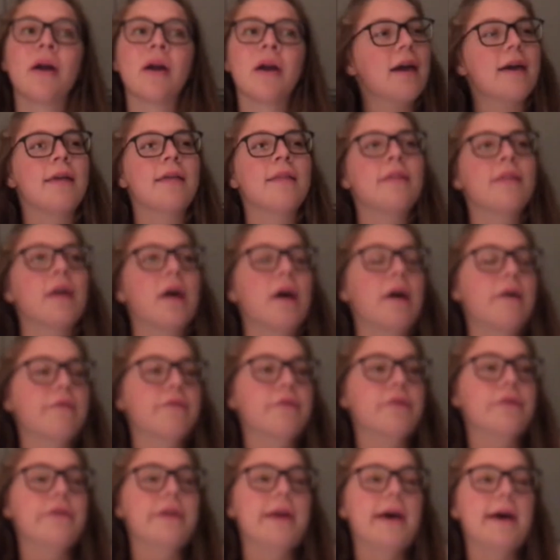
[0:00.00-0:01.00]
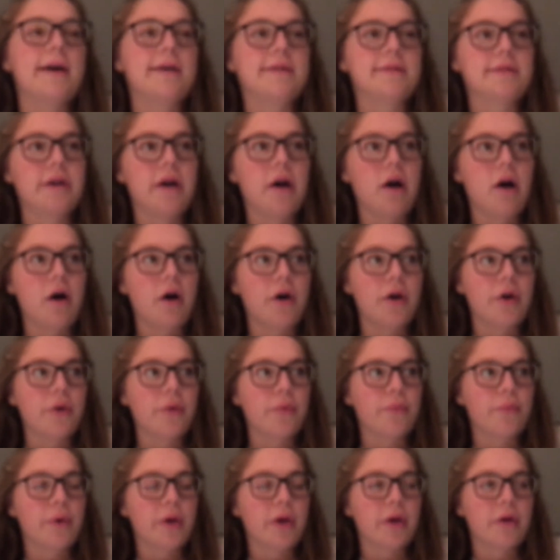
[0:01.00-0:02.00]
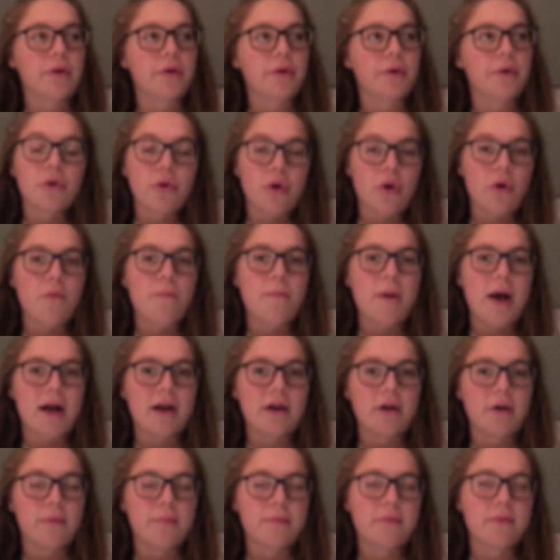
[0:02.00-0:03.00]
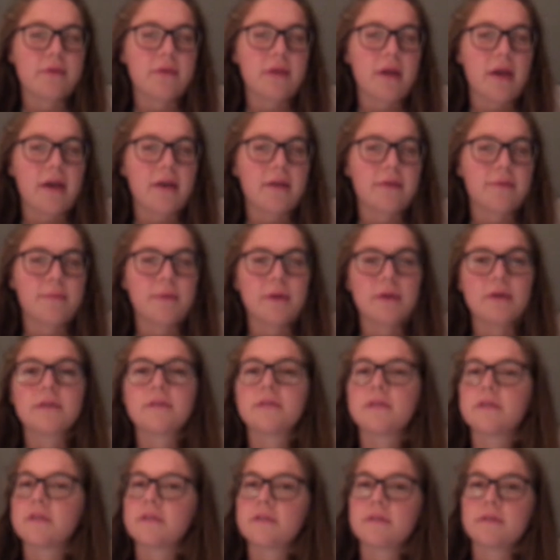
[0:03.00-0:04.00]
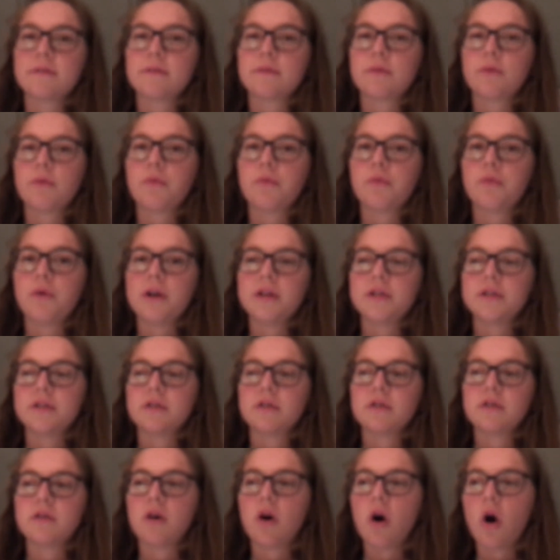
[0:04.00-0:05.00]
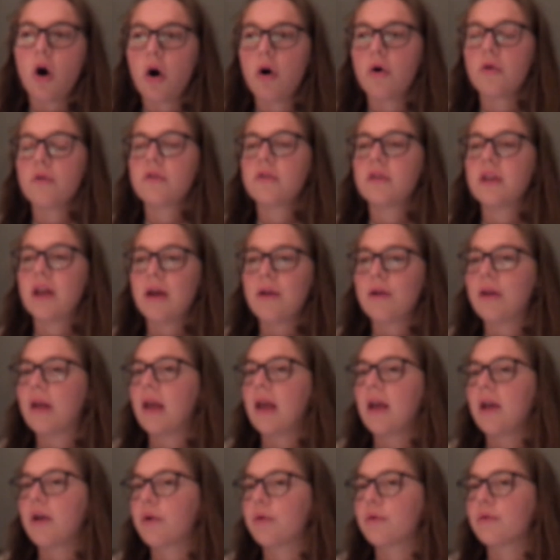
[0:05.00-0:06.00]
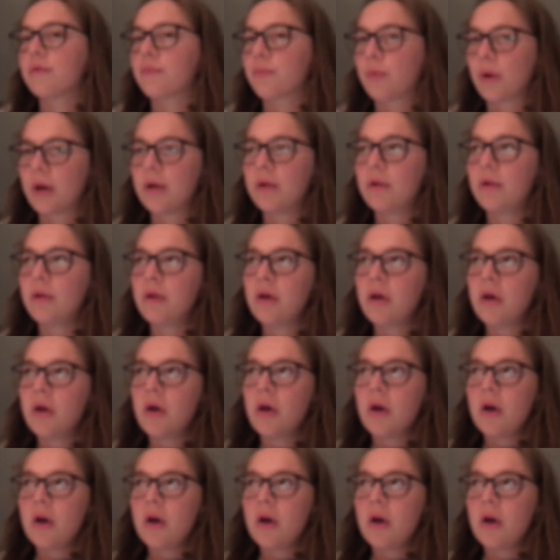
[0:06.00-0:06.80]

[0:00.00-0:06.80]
and after that I will go back upstairs because it's quite hot down here as well.